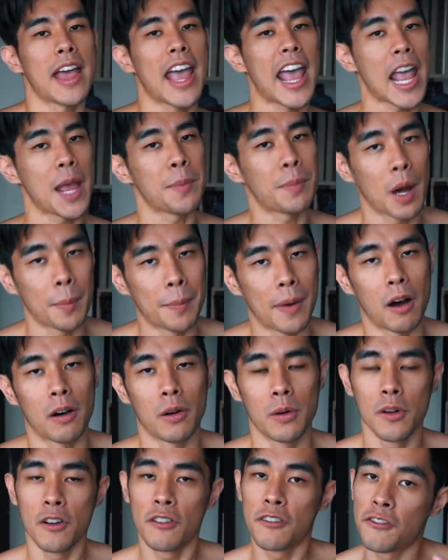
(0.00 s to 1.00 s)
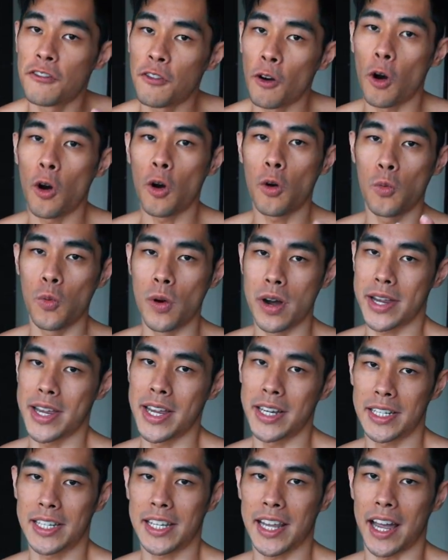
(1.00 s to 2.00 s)
Aim about 4
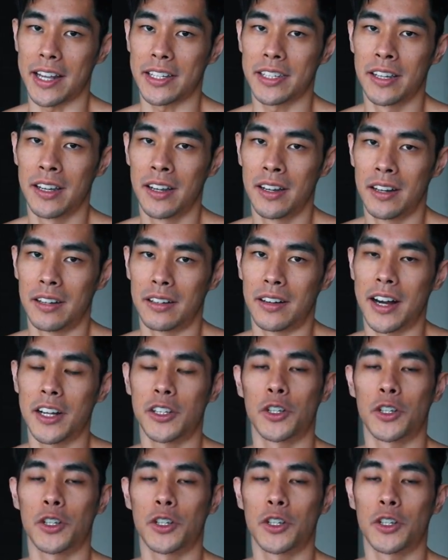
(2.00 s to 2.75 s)
working sets, right?